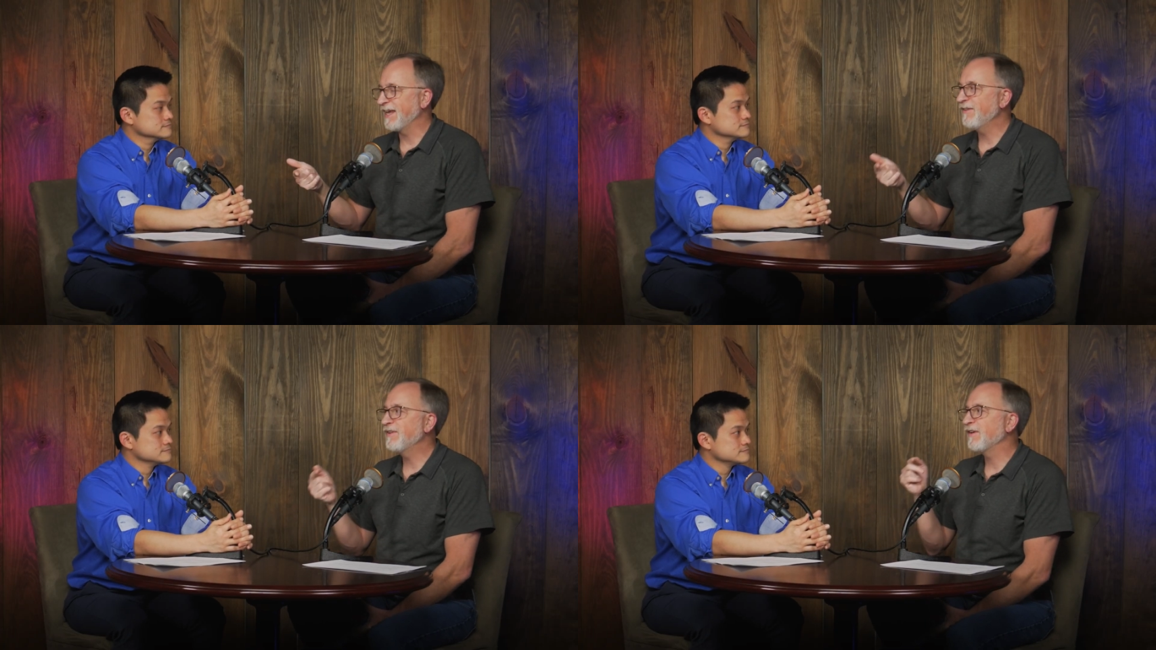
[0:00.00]

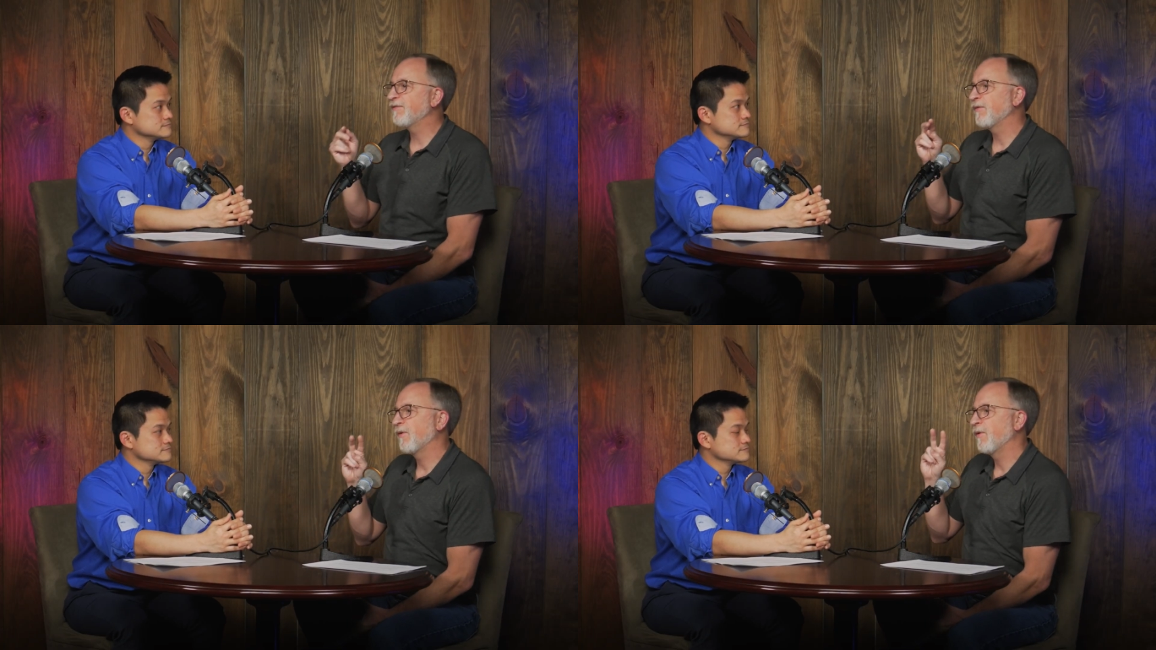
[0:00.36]
Speaker 1: even
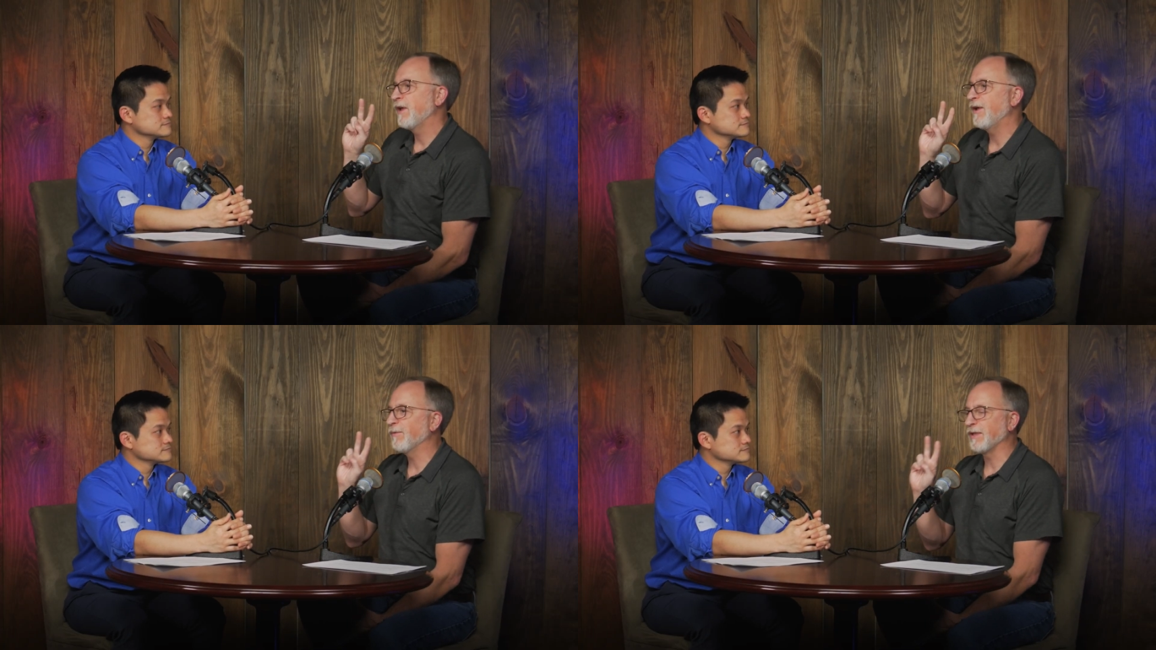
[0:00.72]
if
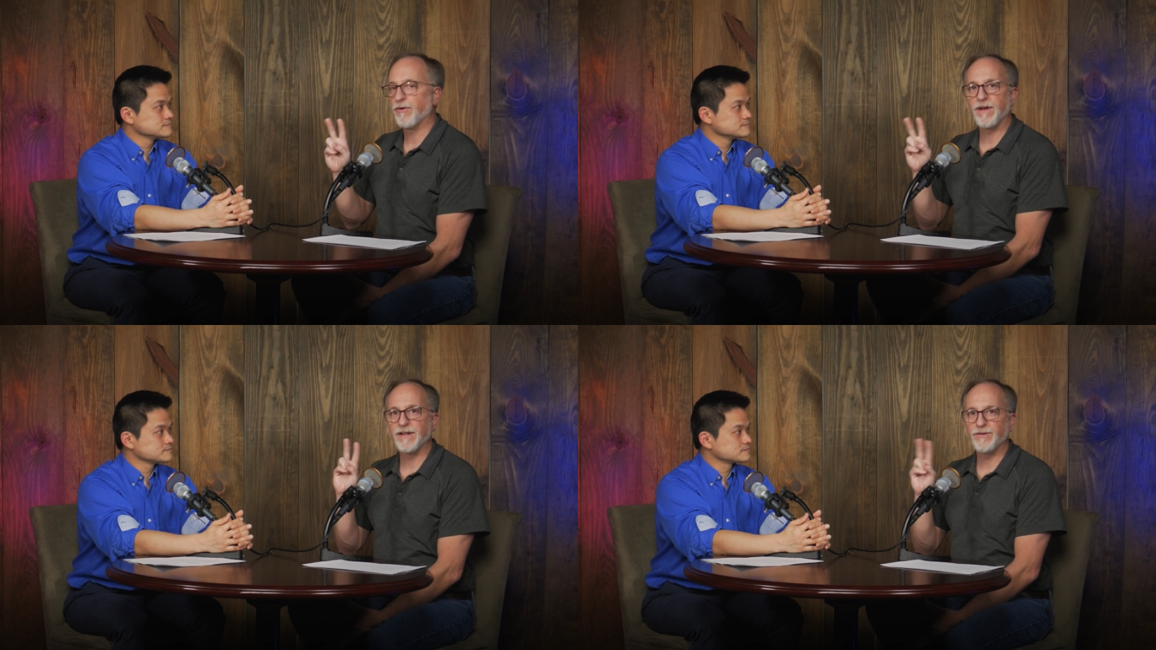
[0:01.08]
he only
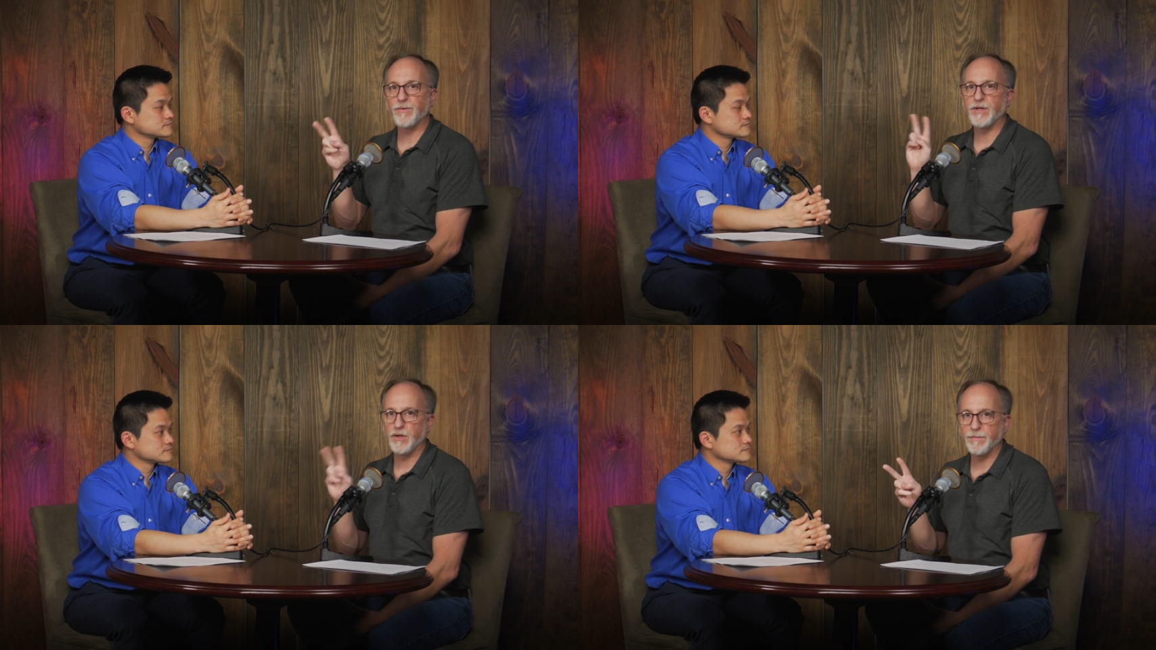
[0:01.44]
created
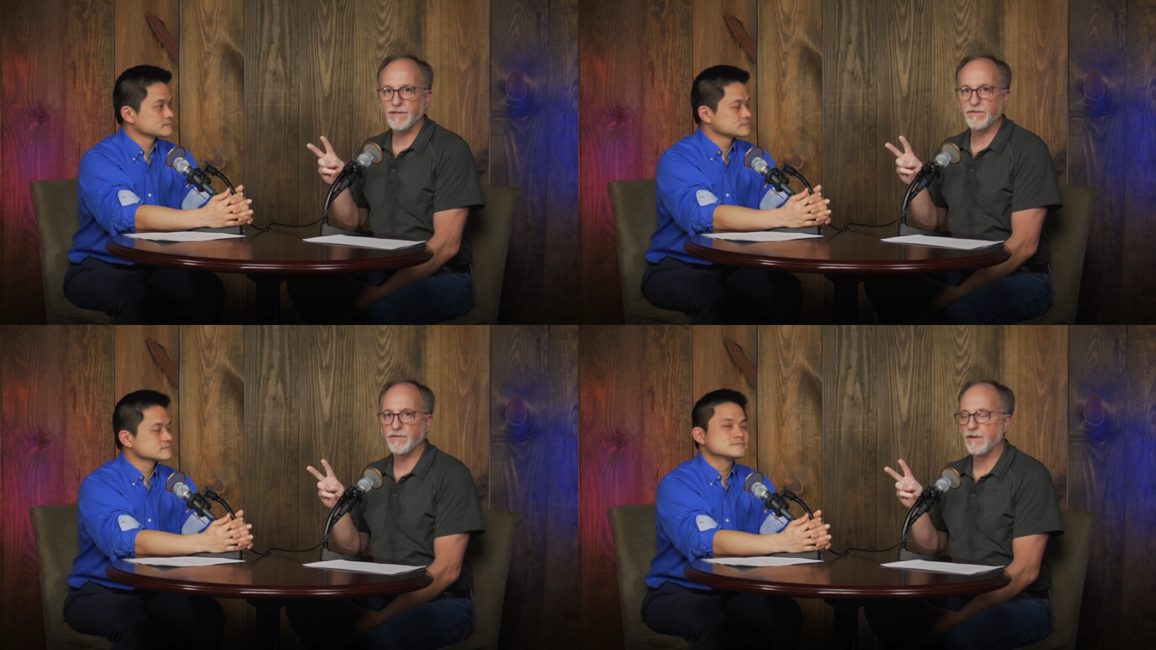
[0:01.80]
two
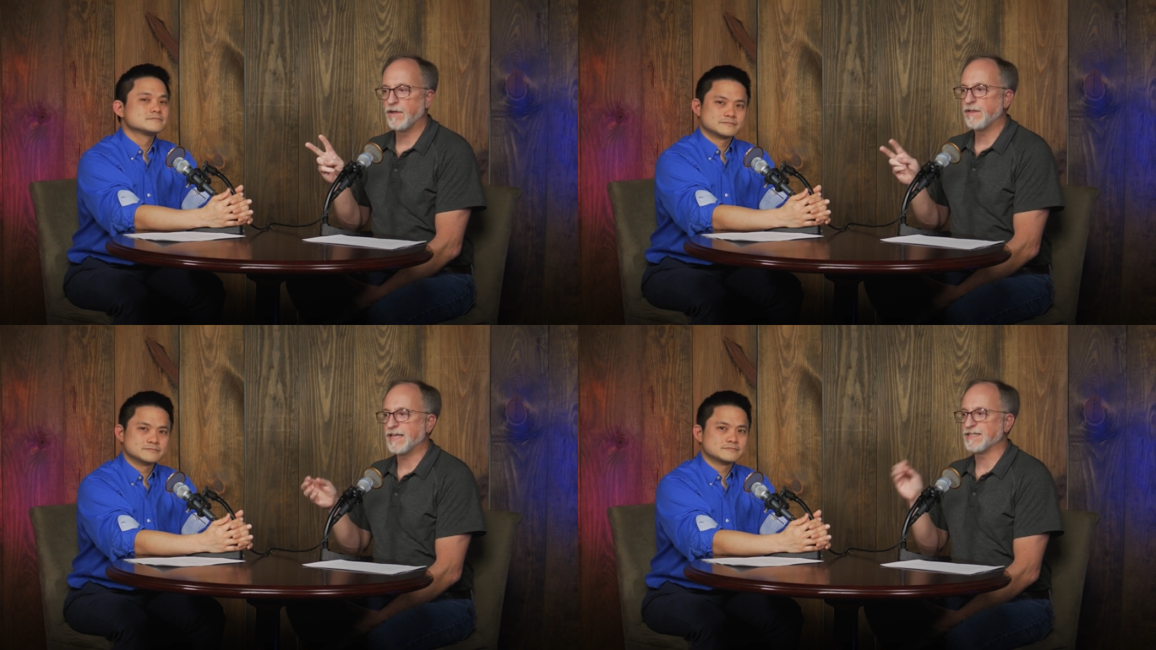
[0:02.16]
humans,
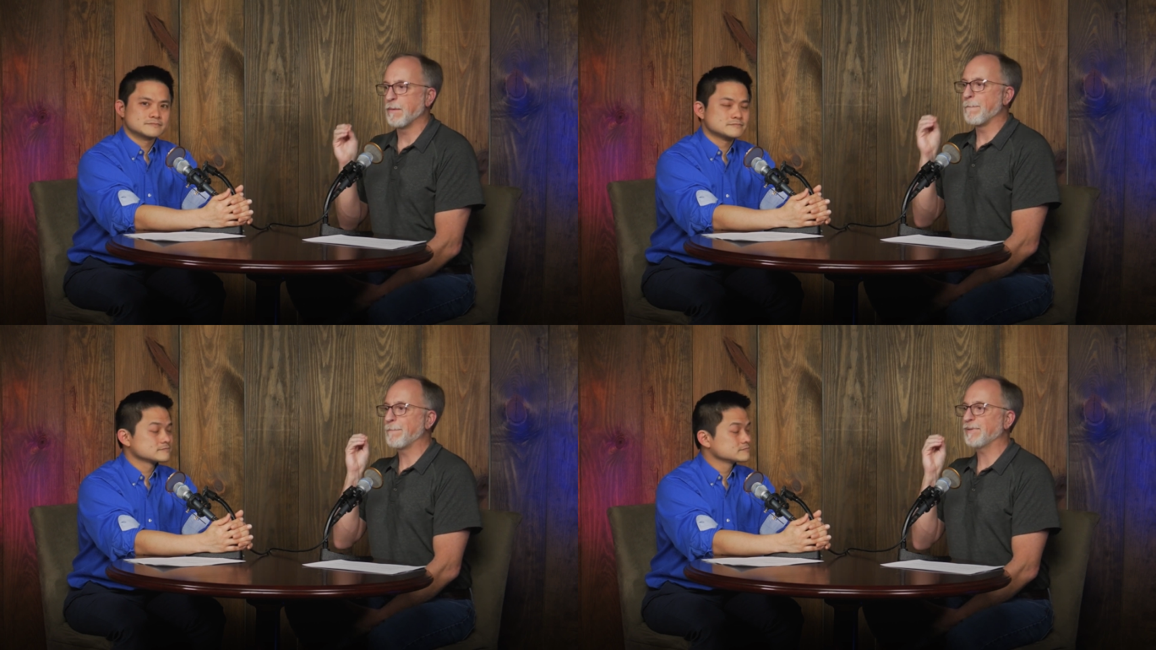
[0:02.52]

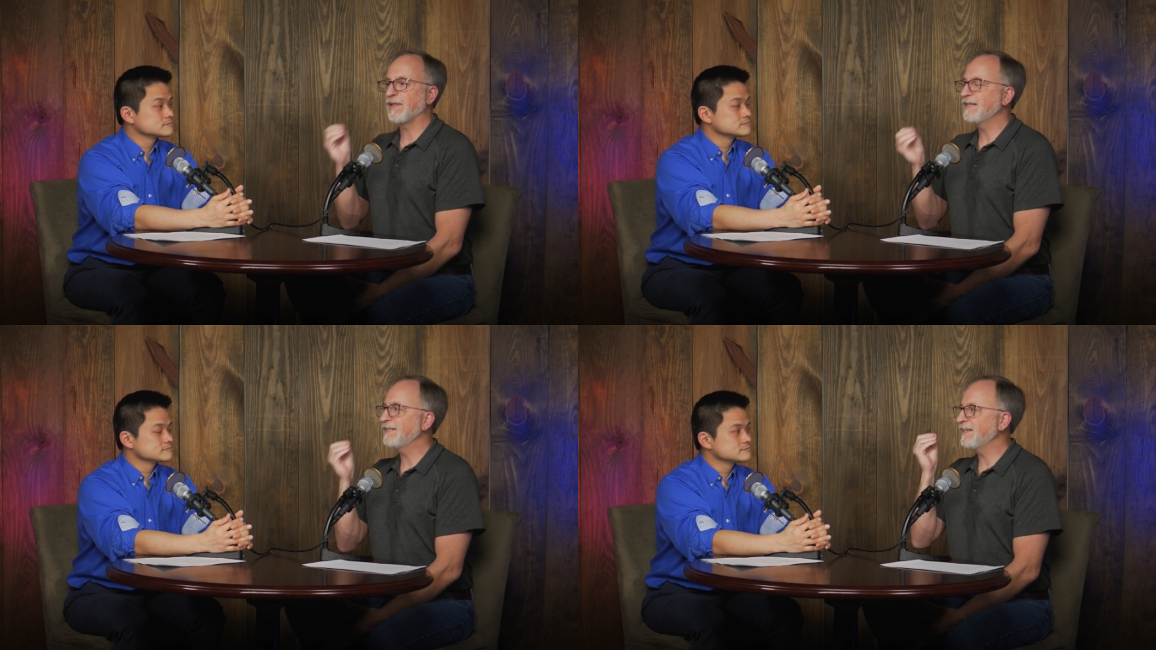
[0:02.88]
that's
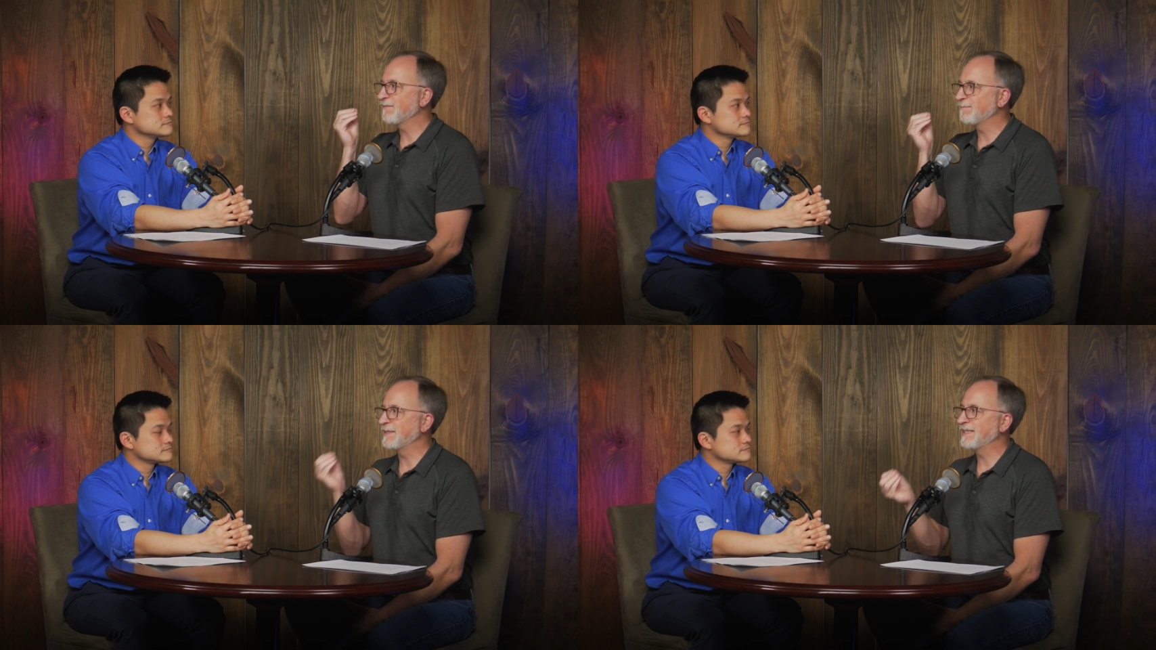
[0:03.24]
plenty of